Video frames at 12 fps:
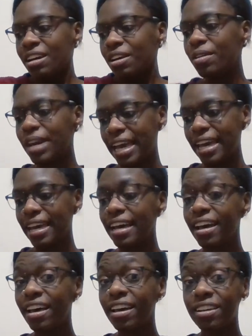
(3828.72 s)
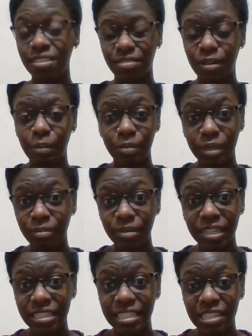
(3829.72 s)
Okay, enough rambling
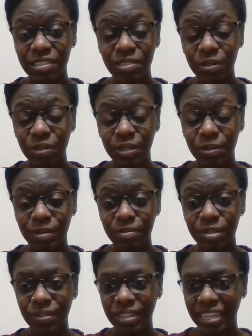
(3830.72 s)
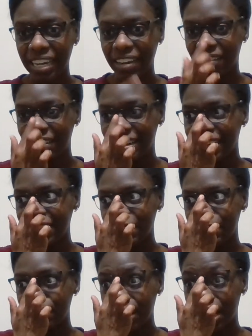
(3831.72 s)
because that's totally what I'm doing now.
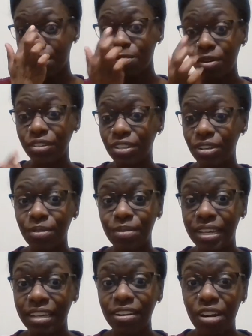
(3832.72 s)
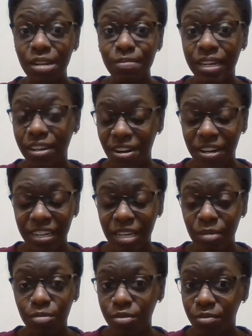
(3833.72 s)
I want to go knit on my
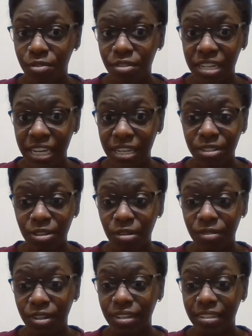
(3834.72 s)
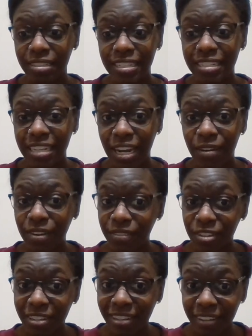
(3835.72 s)
cardigan before the day is over because it is now
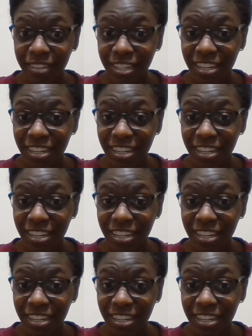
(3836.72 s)
after 11